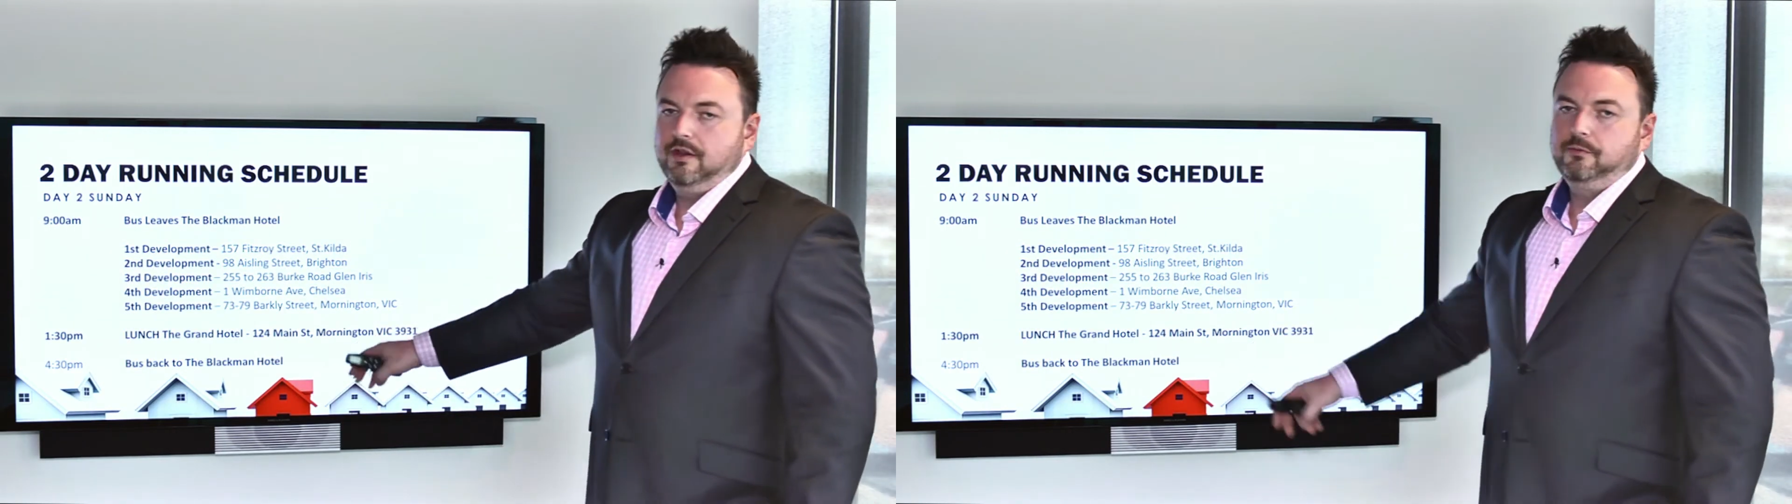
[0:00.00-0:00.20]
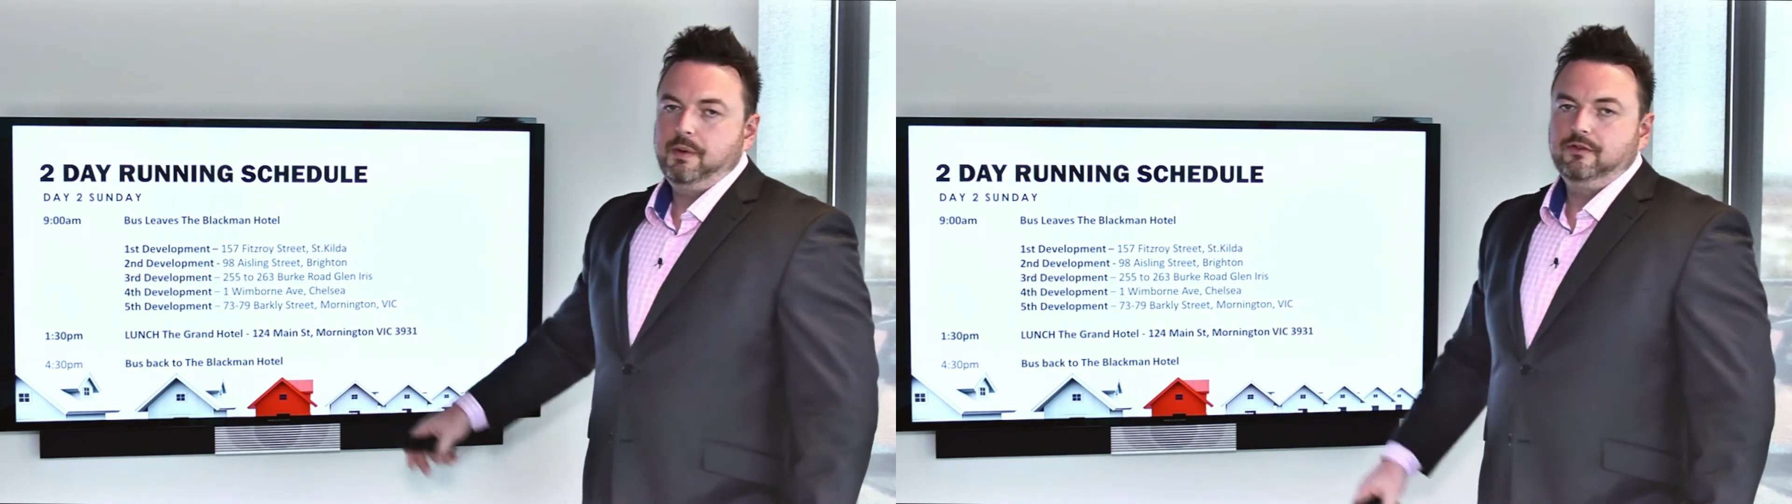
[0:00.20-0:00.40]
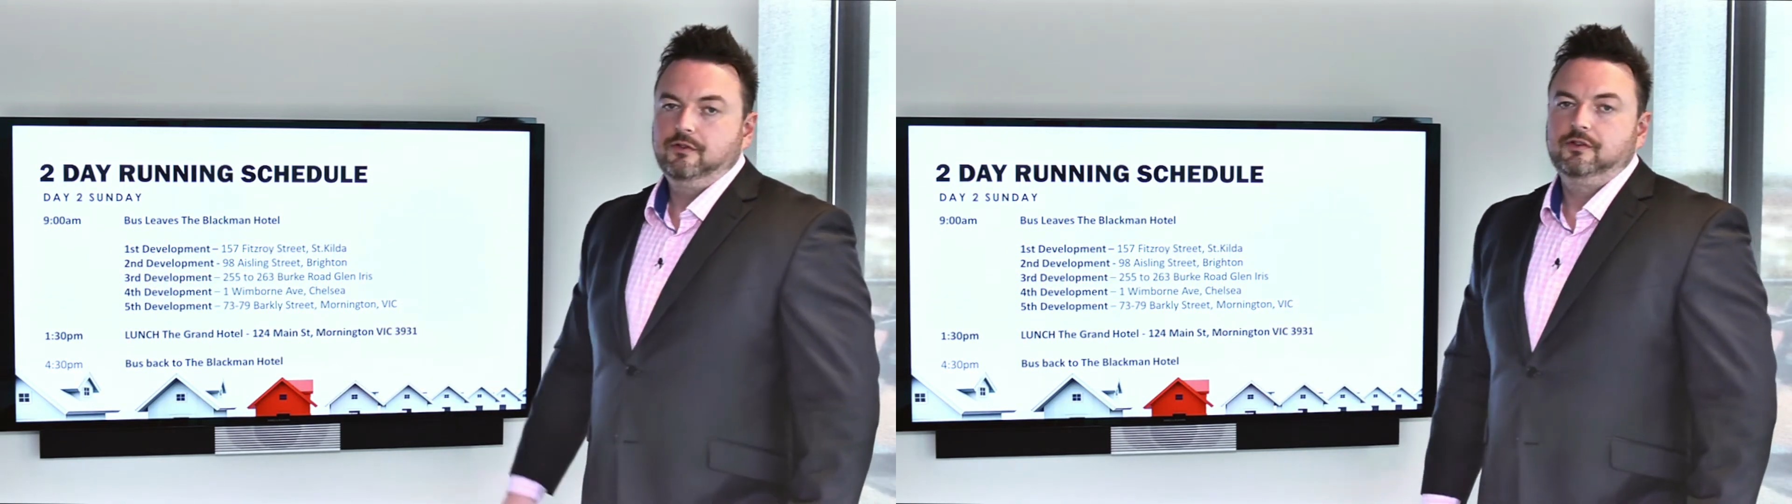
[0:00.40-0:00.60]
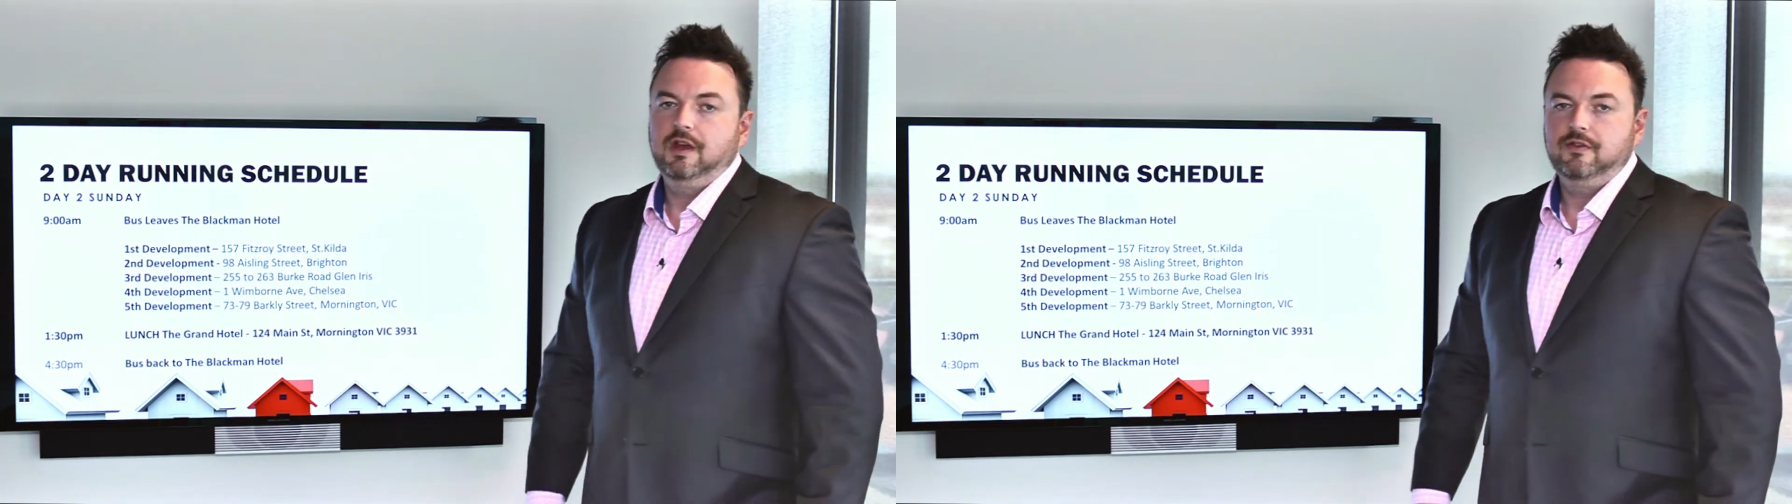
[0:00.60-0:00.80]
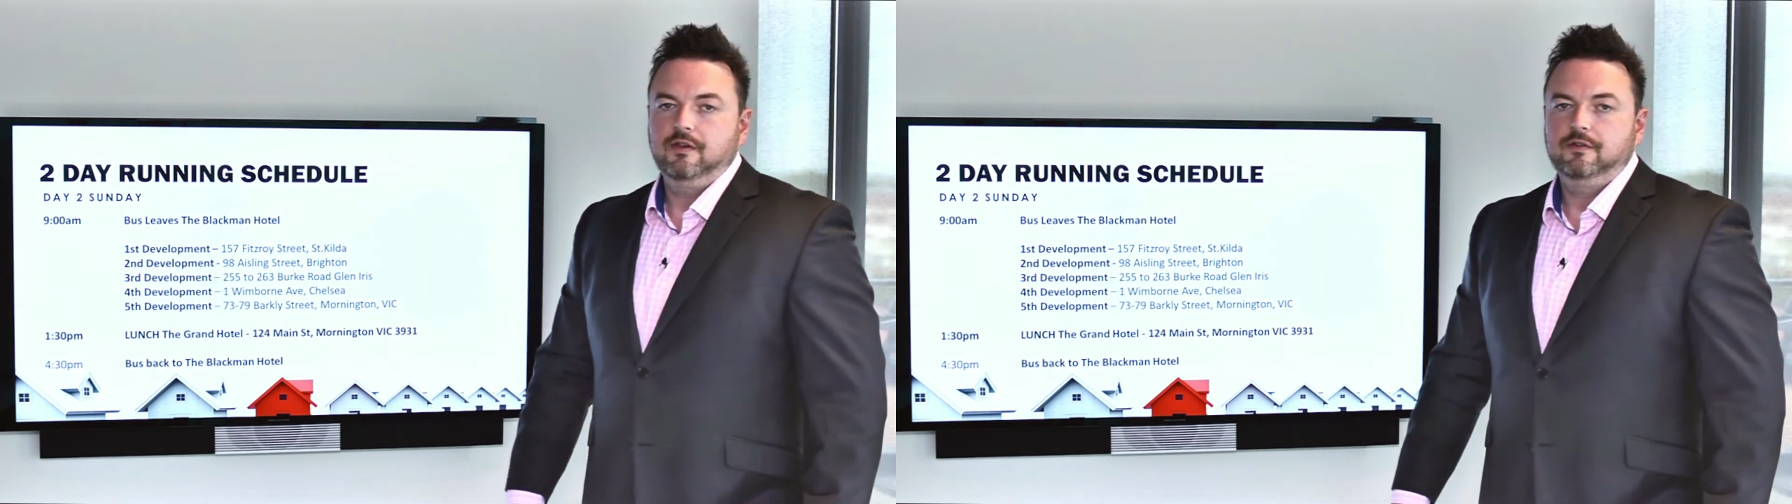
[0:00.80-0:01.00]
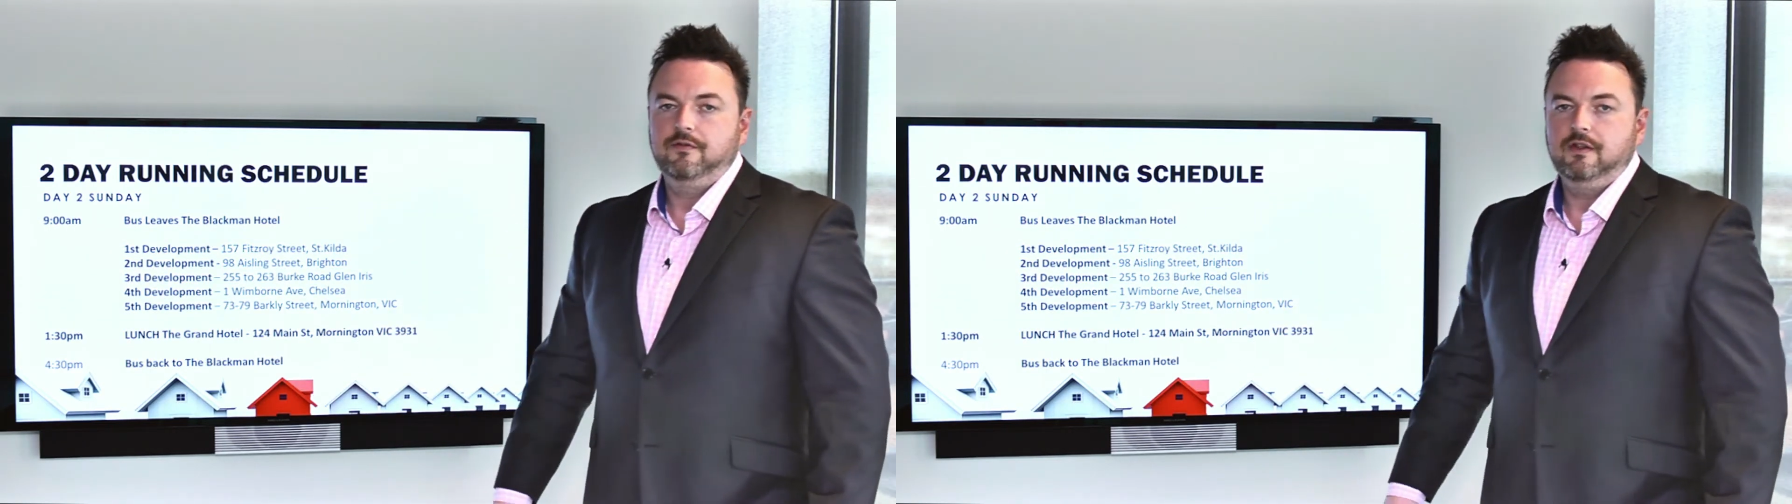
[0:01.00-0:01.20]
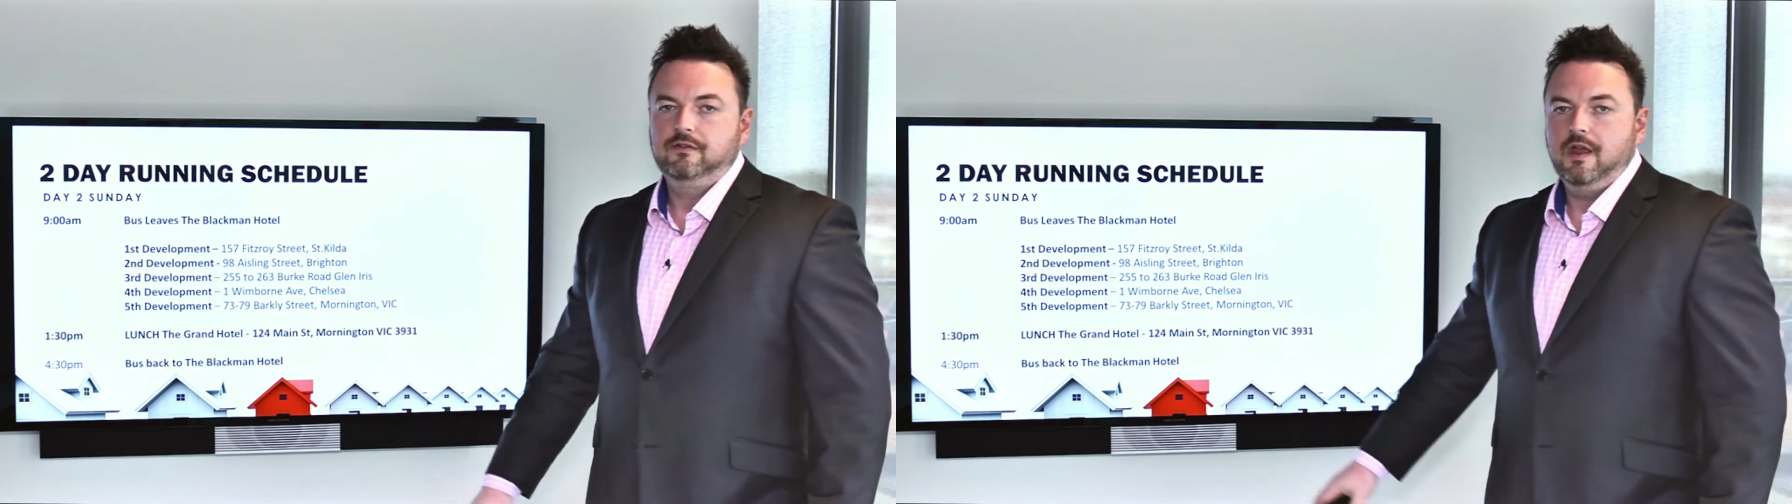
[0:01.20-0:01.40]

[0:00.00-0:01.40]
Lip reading: expect to see at these events.